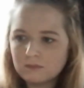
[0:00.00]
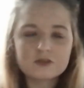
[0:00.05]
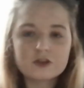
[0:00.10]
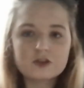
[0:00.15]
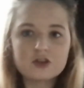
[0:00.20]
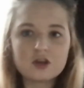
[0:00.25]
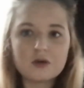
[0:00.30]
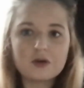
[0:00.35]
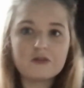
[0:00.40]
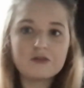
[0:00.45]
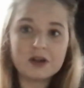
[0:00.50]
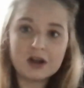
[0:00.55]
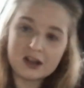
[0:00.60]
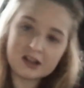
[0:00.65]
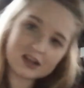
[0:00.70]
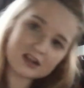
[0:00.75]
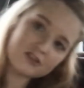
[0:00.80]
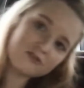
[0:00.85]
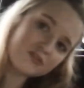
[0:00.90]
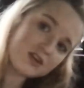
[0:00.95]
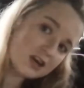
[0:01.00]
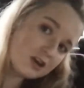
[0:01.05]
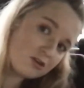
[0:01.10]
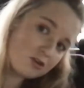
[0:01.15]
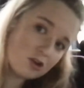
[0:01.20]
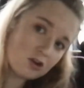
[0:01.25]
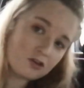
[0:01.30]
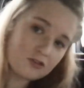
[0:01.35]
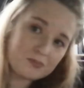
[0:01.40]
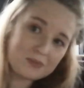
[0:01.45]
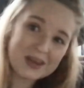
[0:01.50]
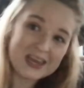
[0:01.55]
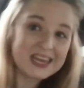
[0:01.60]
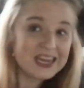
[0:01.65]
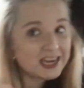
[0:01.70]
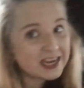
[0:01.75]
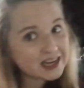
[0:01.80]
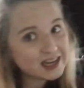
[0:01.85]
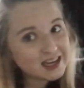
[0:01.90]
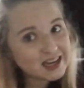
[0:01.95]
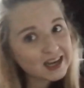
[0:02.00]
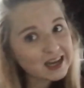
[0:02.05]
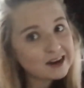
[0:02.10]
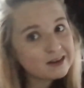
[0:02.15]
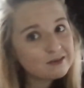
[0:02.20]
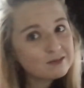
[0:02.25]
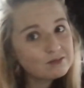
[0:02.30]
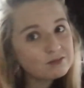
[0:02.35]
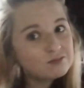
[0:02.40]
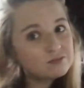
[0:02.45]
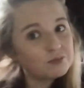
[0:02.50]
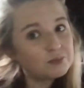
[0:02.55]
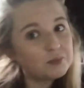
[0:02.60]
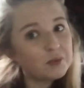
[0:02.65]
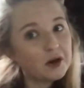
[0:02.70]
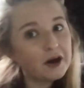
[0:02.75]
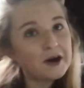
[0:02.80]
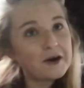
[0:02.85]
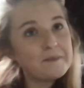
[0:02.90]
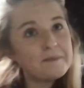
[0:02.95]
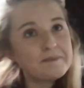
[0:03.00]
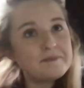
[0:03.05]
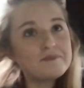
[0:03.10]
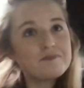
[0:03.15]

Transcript: So I realise this video is a lot of me eating, but